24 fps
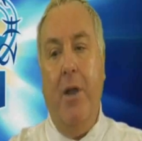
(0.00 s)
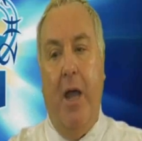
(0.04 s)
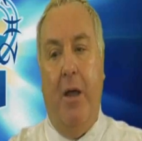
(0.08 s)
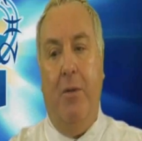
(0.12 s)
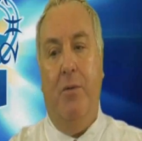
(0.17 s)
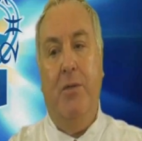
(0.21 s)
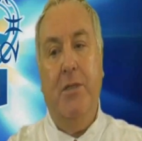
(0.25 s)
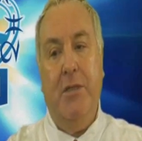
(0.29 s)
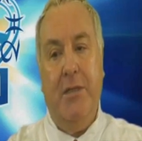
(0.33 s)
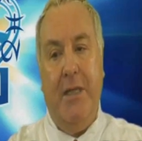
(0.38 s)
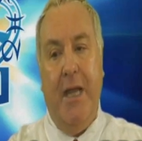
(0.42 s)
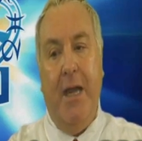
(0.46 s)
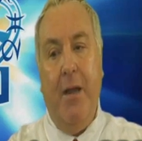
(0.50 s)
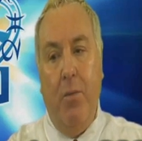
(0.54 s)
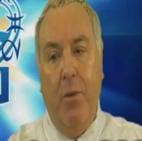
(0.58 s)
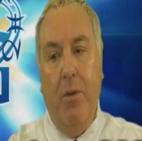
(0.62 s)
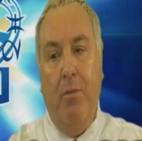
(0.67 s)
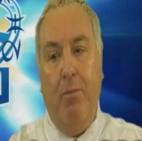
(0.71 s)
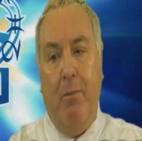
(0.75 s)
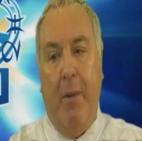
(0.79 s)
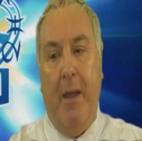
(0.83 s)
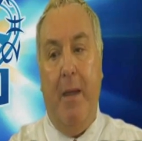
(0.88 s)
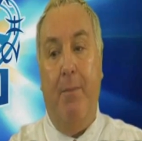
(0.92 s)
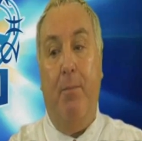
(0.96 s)
No, stick
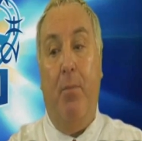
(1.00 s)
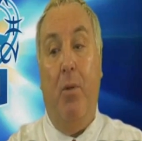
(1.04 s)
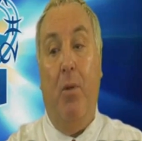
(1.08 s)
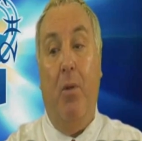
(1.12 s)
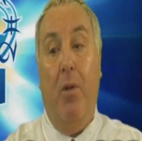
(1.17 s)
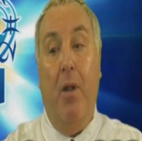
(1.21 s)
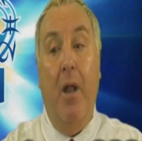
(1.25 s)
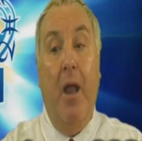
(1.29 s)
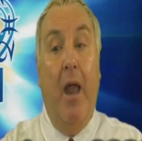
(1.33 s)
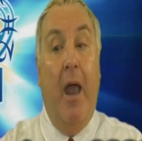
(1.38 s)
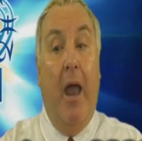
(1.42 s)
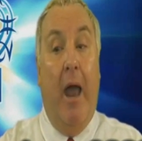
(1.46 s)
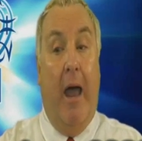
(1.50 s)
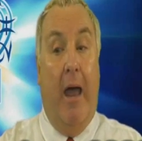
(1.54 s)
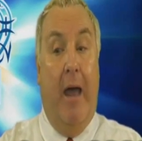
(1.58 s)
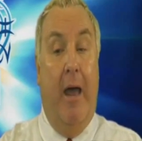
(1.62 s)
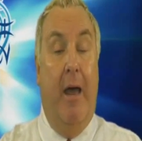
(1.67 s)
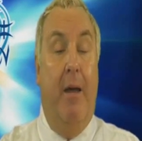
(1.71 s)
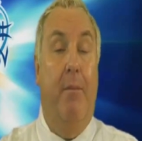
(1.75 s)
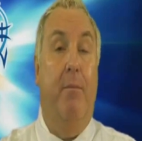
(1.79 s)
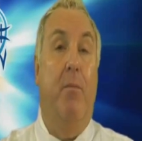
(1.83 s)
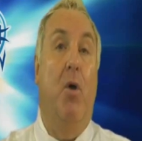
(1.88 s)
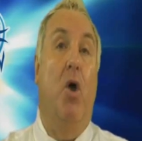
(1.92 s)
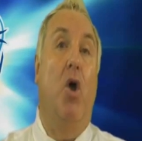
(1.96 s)
with people
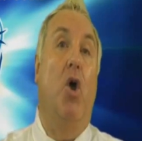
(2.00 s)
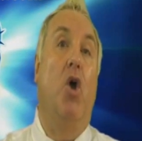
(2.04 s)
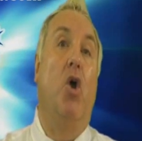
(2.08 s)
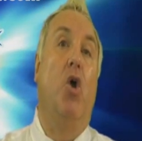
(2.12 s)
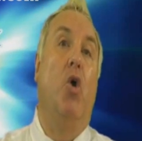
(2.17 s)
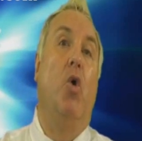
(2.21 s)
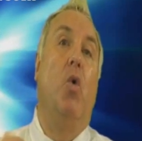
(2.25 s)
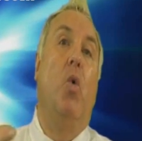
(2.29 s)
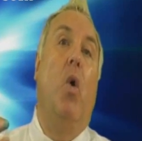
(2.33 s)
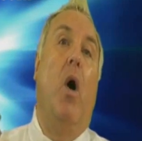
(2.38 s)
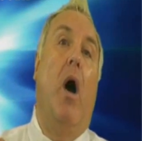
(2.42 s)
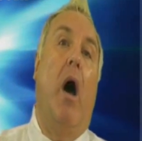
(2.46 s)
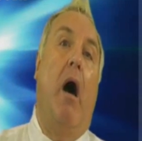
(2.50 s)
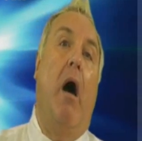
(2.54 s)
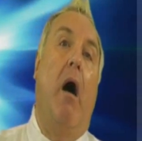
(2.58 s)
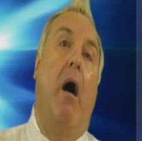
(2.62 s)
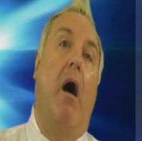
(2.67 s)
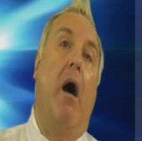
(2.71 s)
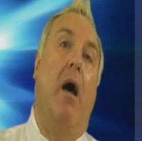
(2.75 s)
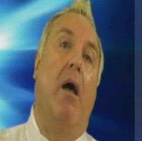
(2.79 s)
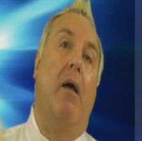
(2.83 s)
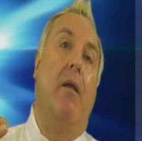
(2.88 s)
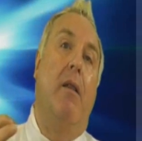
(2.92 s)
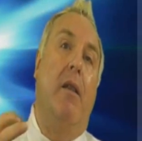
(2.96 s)
who
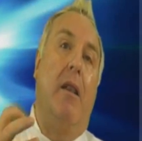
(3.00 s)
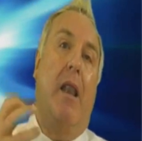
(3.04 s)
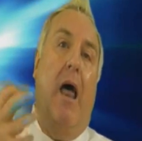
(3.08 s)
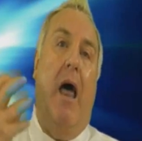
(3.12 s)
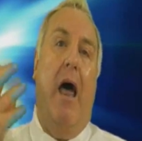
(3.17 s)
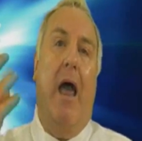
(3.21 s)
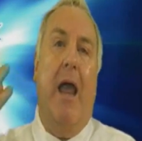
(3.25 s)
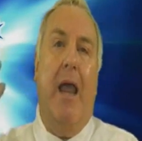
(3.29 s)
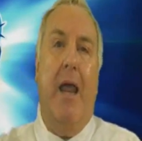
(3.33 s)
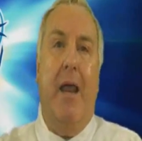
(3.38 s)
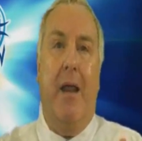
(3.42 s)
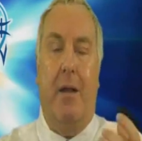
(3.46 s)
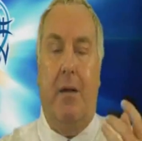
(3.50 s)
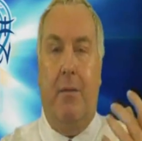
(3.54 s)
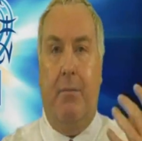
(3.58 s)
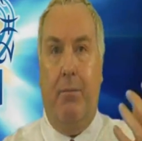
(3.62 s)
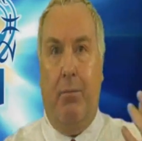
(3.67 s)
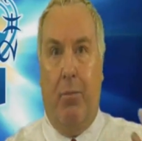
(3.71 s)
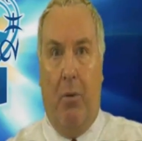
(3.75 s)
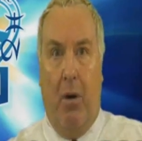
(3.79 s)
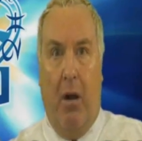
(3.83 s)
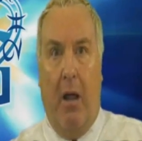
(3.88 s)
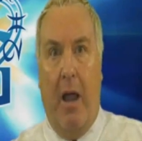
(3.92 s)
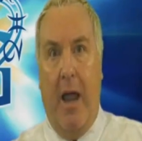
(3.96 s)
are light
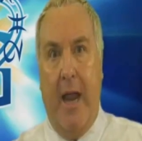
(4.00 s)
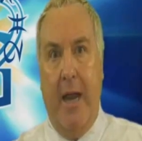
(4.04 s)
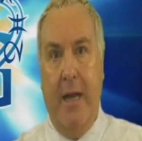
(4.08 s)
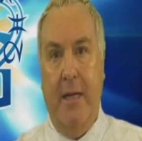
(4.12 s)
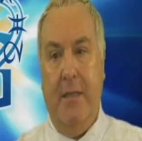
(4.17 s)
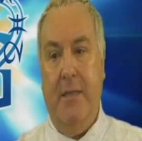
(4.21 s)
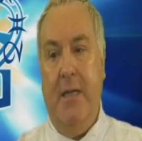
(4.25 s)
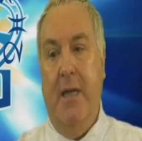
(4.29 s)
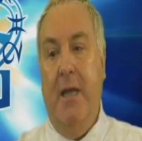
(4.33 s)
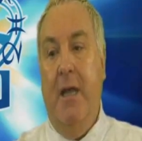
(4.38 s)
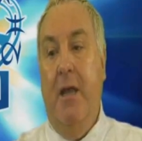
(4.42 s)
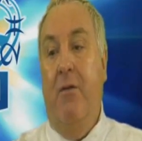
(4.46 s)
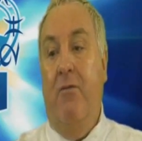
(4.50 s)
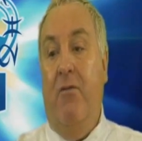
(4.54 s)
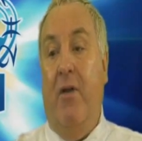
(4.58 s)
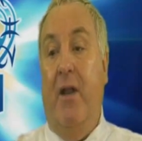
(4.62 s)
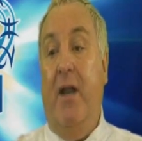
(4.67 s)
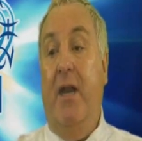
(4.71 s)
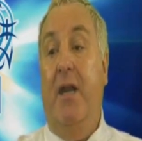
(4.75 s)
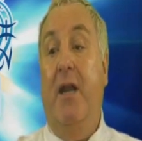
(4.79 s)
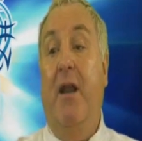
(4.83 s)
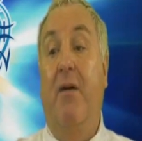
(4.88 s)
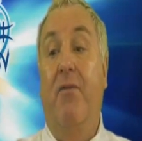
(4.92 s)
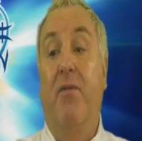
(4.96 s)
and bright.
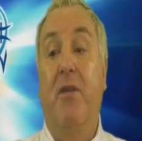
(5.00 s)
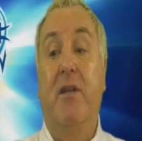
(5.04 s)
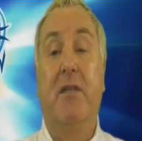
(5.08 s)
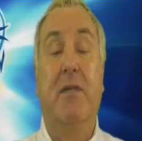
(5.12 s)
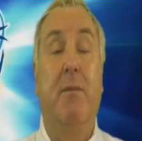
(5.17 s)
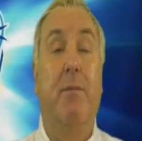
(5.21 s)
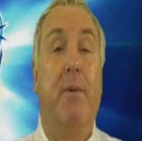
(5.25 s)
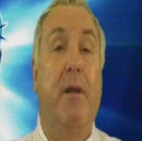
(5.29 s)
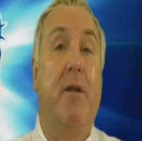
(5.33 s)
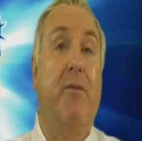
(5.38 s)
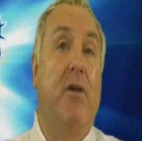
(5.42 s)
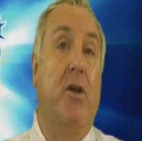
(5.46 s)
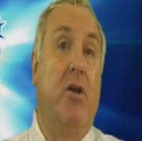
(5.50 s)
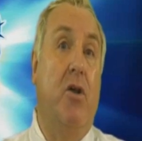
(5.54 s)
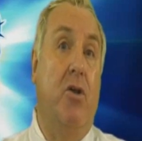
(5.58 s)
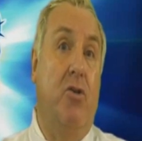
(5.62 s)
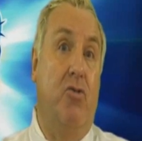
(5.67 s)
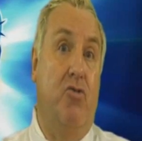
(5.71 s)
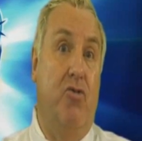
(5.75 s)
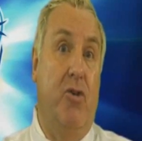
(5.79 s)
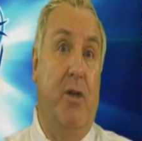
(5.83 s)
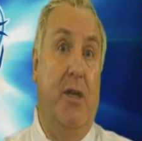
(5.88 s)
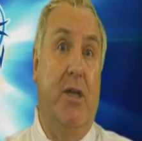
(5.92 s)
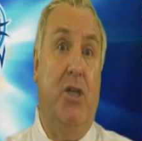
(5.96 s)
Funny enough, there's a bit of a
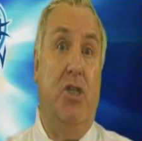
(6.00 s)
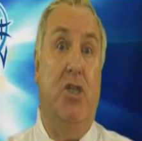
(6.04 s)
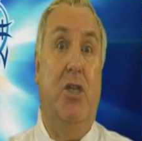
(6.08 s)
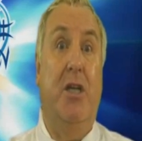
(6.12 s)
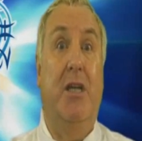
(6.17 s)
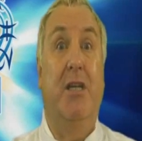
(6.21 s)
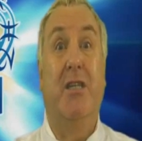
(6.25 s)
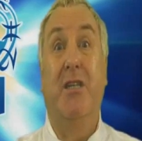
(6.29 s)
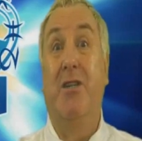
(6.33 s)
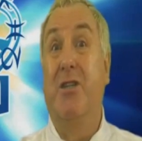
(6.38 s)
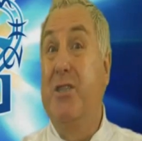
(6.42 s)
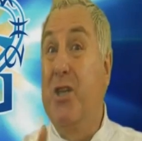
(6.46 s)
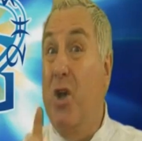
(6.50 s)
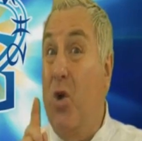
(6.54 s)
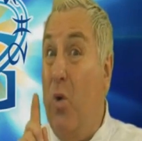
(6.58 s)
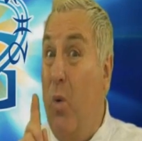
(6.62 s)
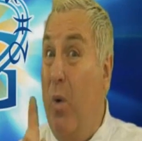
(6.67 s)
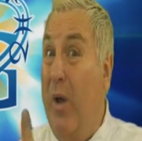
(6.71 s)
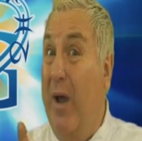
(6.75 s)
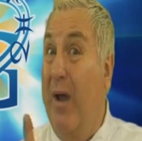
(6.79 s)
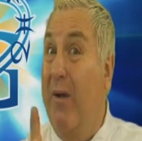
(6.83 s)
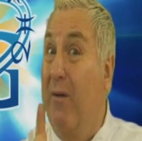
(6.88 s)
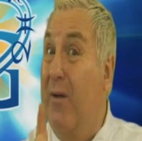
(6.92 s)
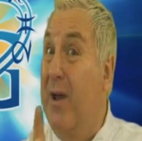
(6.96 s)
contradiction here because
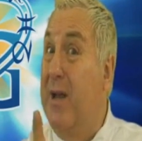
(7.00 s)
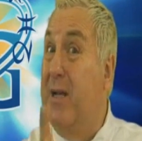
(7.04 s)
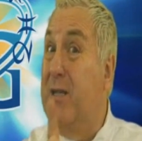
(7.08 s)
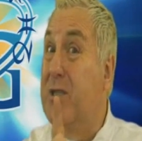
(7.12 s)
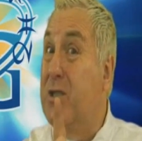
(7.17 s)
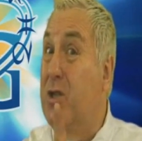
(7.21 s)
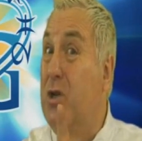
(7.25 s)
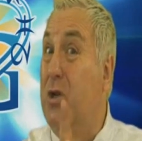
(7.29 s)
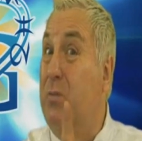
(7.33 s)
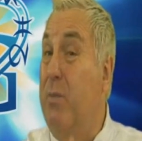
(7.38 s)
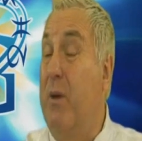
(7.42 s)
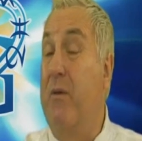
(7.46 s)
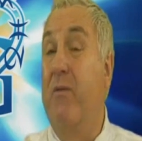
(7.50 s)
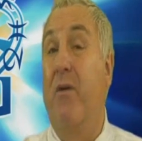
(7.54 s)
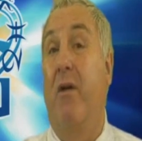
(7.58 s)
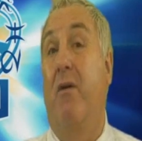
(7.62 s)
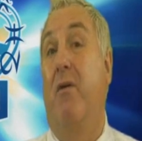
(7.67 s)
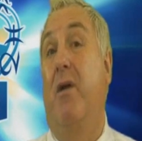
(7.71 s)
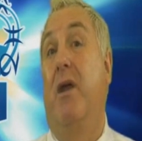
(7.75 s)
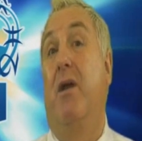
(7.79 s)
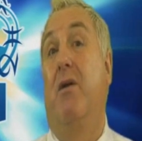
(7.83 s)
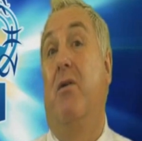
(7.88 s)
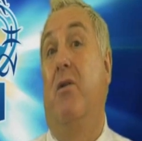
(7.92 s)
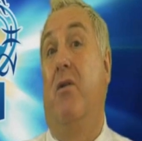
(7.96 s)
Aquarians could be
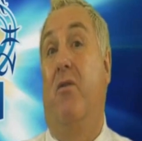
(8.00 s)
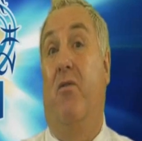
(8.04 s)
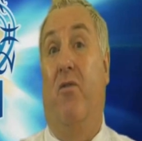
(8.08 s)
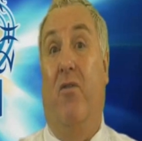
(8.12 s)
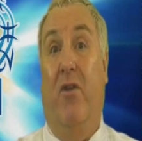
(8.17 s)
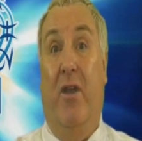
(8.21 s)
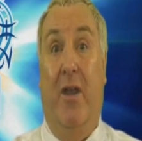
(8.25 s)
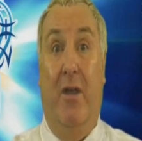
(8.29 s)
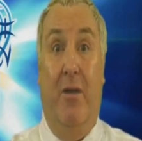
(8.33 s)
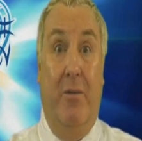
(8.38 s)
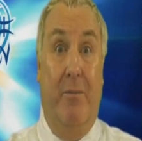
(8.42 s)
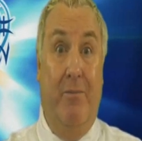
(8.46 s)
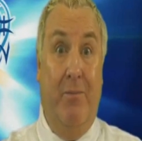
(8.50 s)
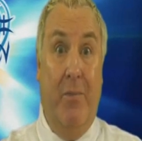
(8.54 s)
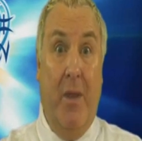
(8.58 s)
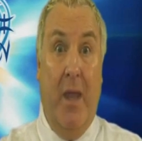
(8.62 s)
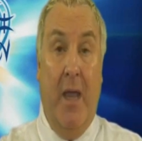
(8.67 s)
very good for you.